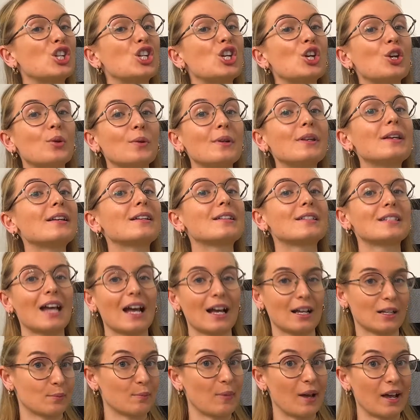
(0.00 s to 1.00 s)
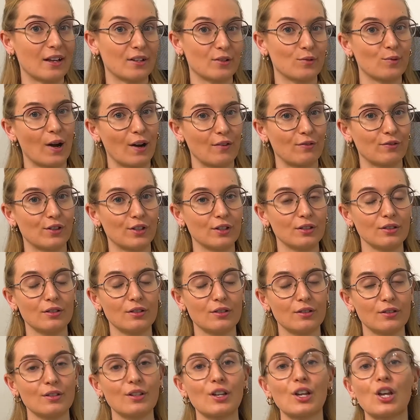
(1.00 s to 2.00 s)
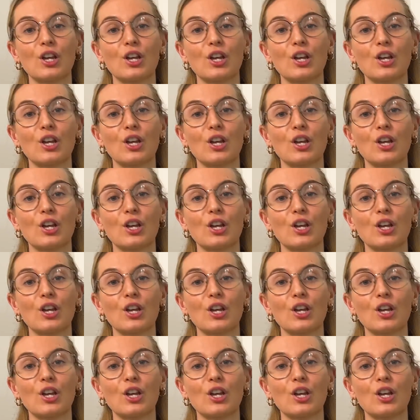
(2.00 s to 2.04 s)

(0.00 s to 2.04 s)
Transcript: unique taxpayer's reference,